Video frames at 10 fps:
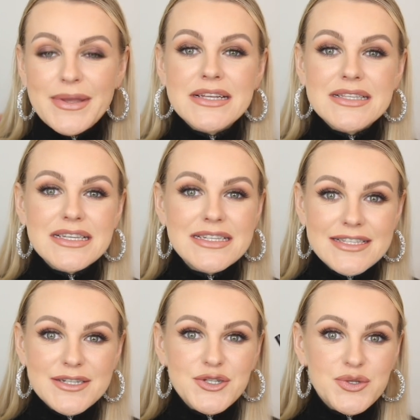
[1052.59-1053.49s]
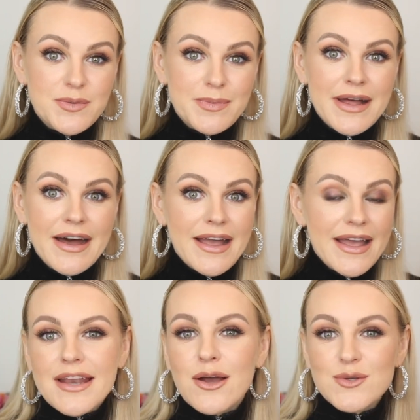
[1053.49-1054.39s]
It is easier to
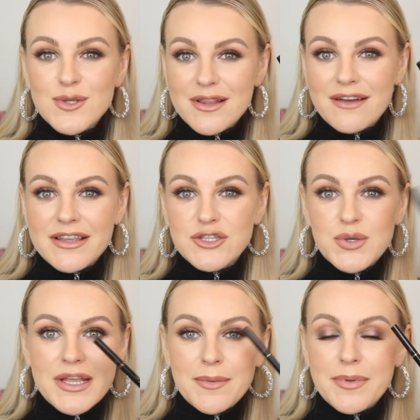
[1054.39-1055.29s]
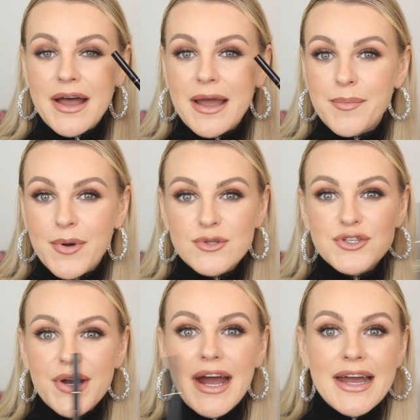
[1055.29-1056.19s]
apply, and I also love that you can apply
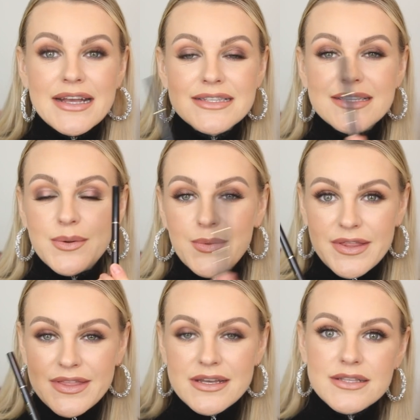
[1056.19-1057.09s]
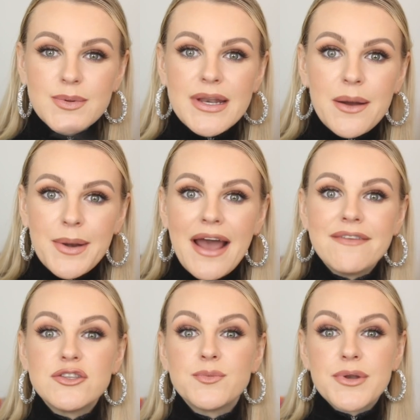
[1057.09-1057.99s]
both your eyes with this without
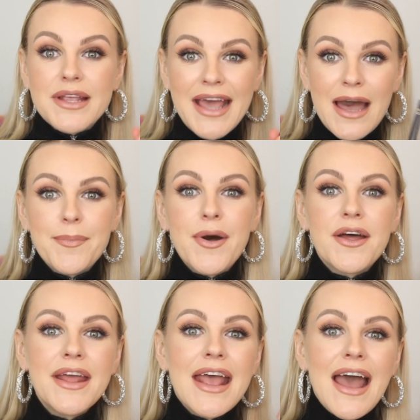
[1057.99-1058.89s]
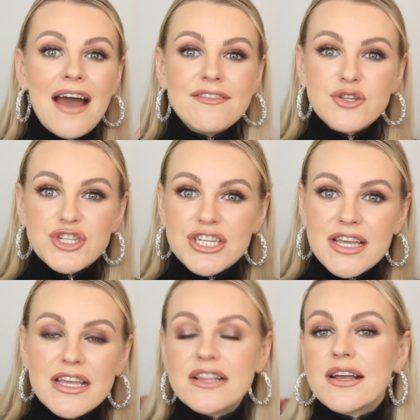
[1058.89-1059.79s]
having to put a cap on, having to
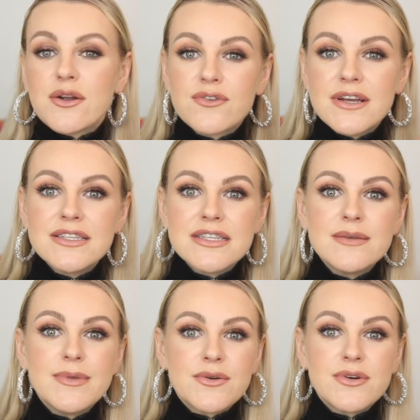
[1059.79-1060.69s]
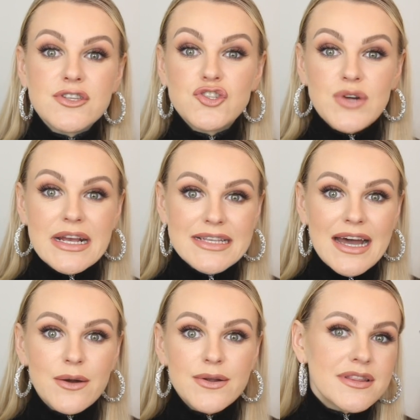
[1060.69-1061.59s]
shake it like crazy because it dries out.